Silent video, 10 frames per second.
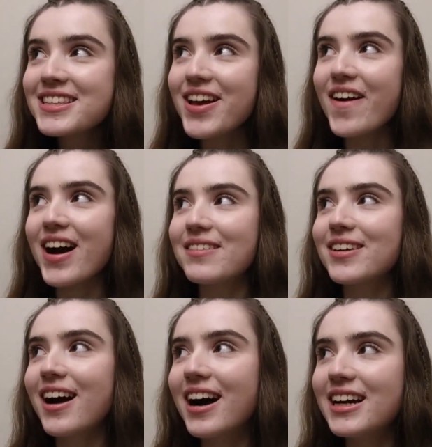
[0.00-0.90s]
So
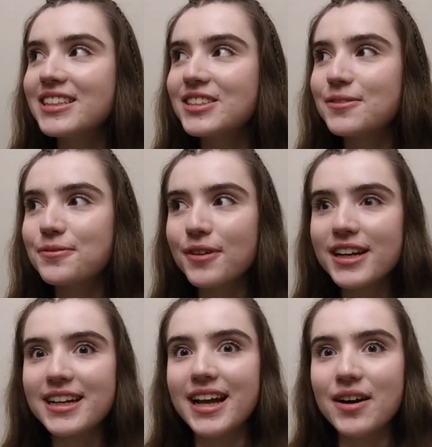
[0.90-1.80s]
I'm kind of
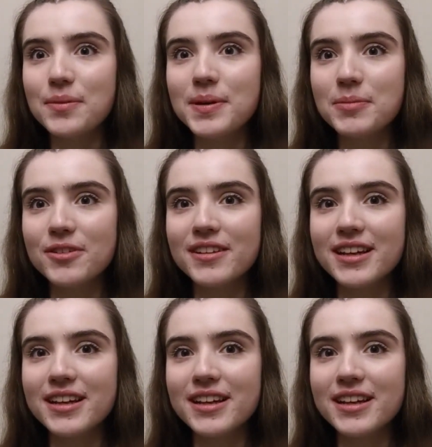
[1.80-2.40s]
freaking out a bit more